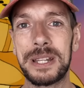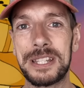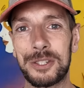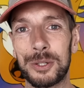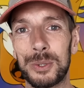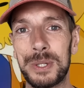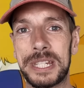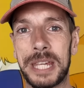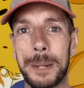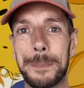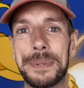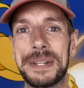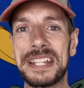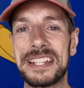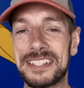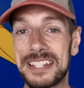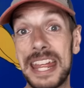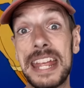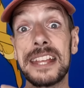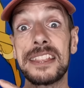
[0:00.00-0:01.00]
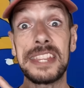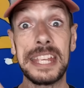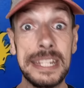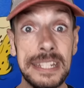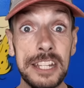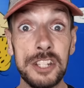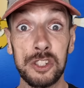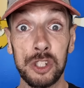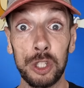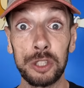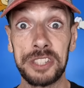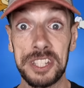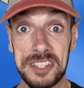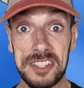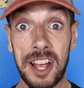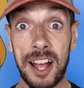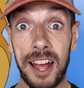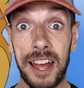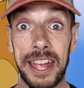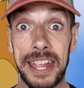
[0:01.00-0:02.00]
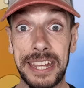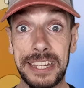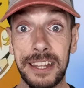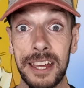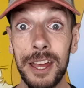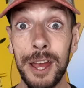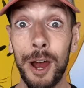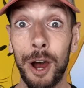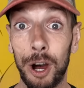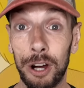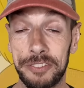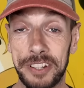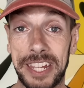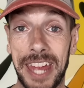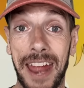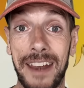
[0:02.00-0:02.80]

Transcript: when toy companies take the initial design of a